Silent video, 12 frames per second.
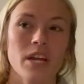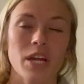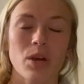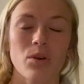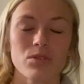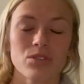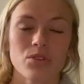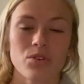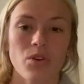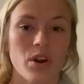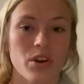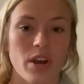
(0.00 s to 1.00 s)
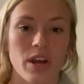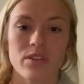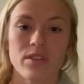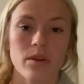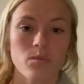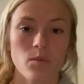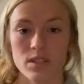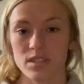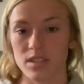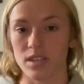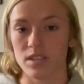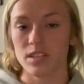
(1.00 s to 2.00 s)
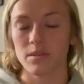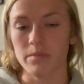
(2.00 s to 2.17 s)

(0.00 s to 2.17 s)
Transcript: equal to or greater than 160